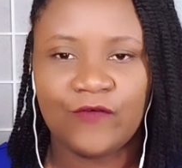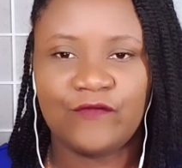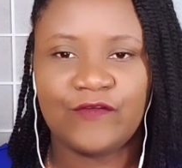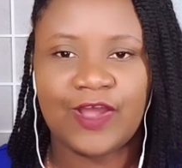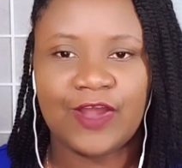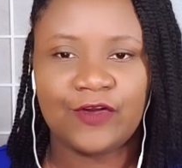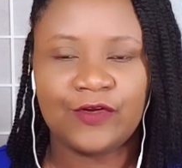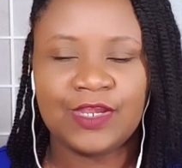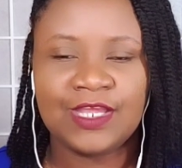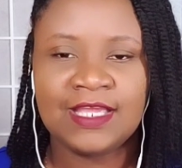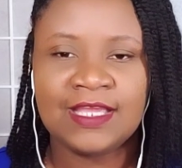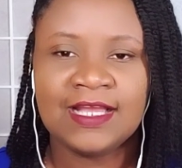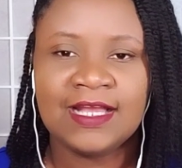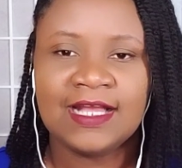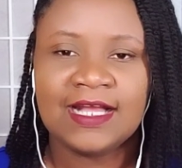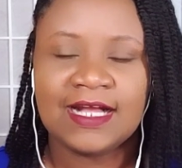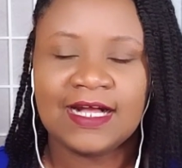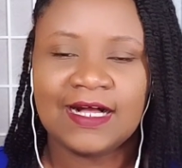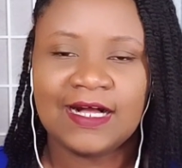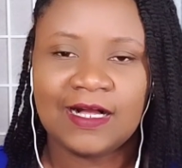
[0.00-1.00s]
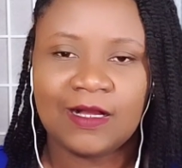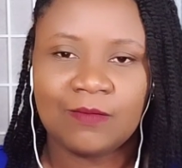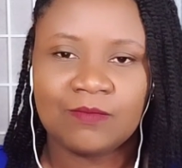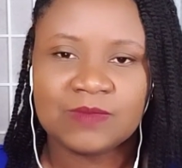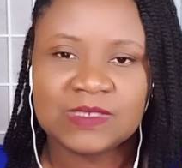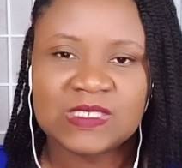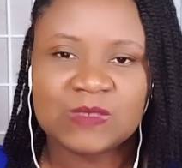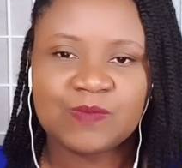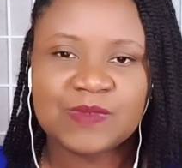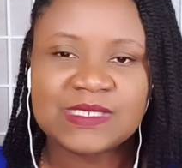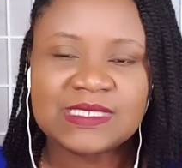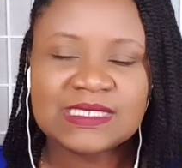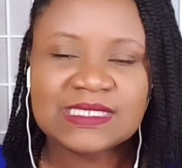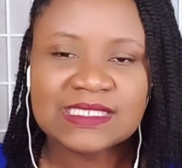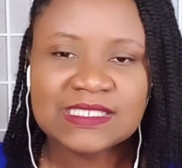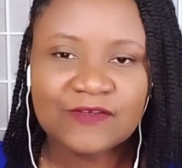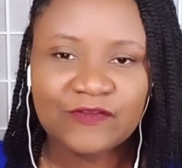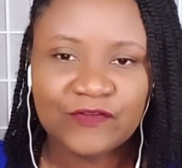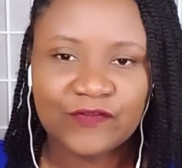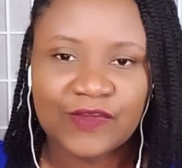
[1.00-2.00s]
very
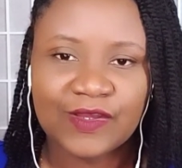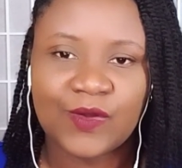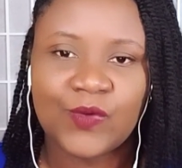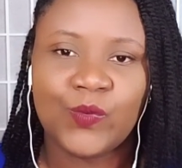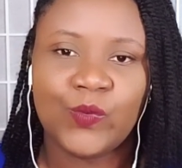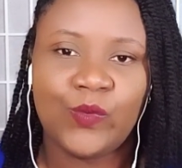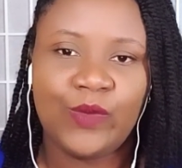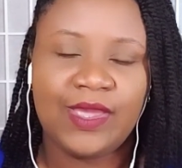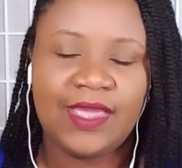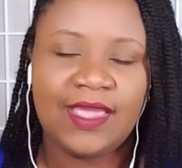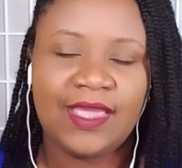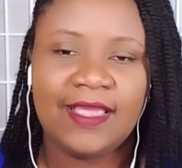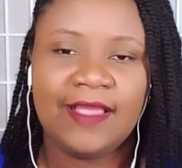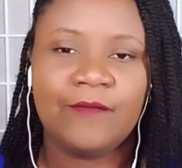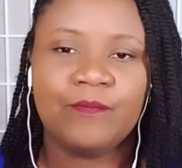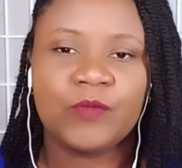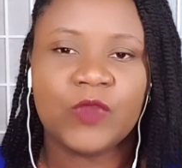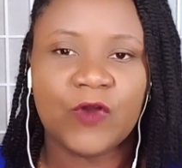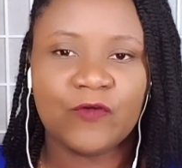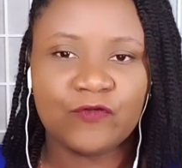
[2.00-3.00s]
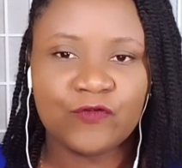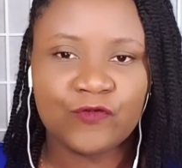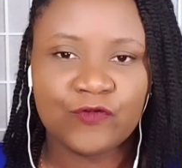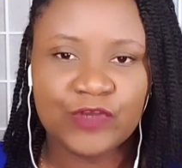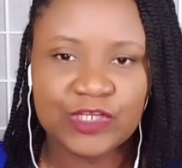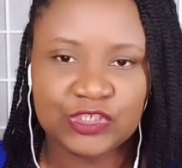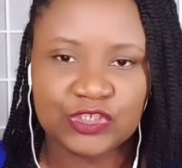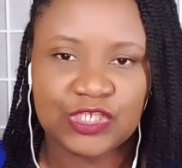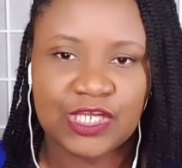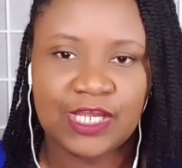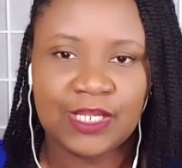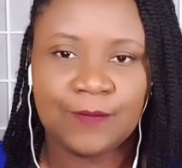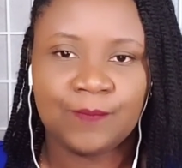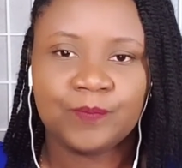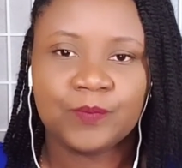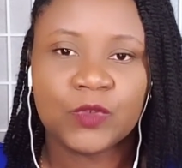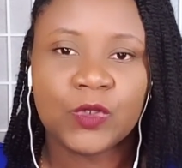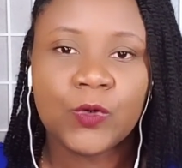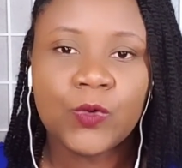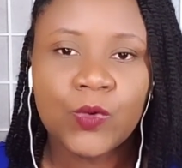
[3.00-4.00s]
specific way of reaching
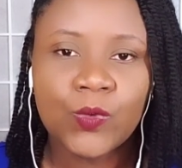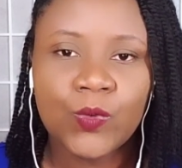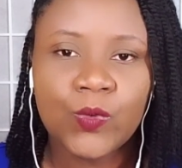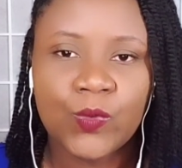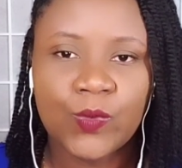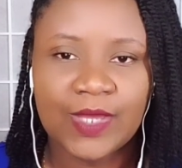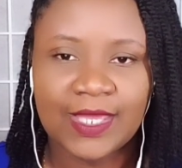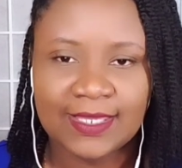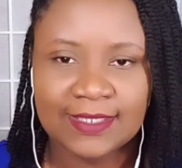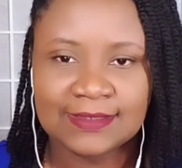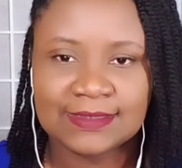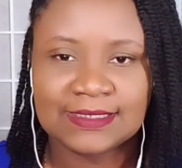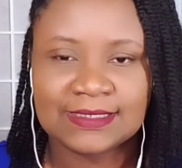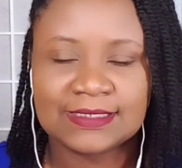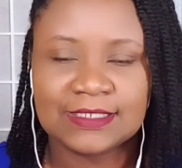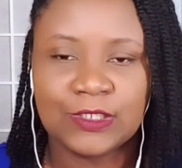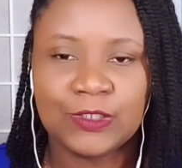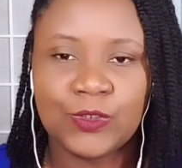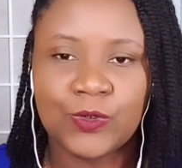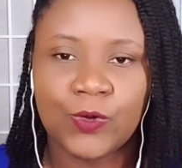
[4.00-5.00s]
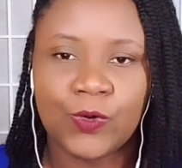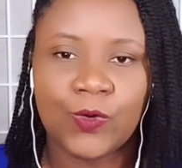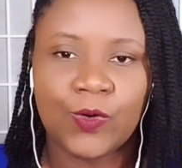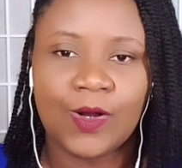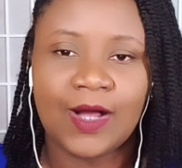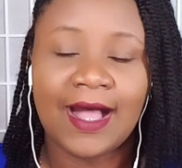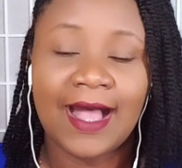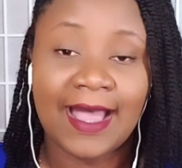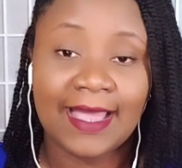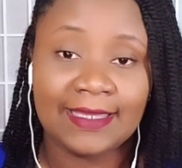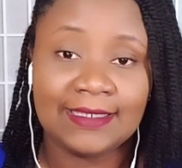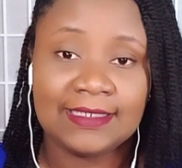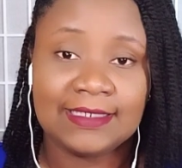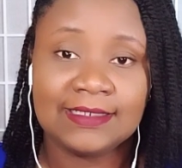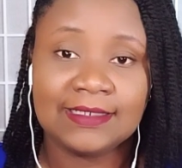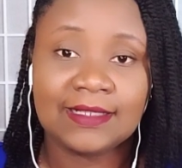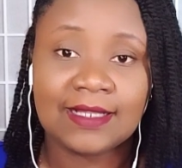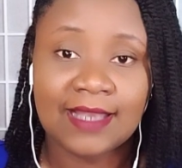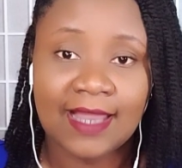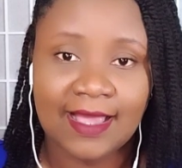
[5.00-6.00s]
who is your
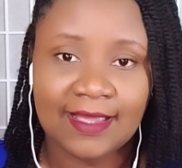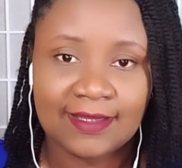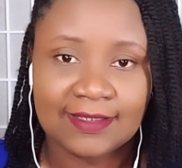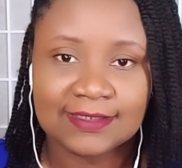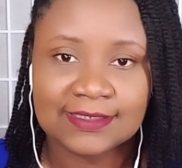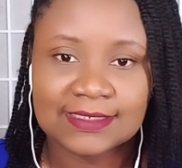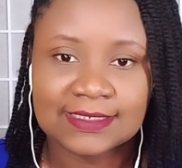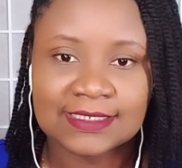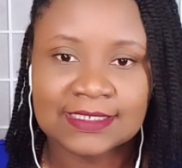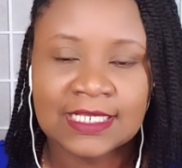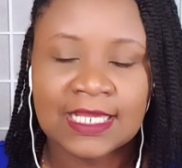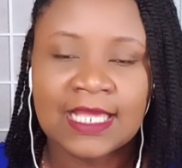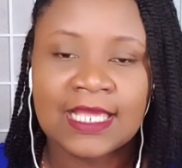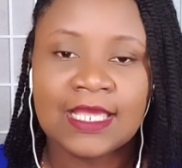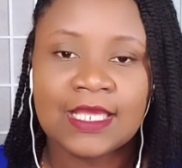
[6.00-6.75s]
ideal client.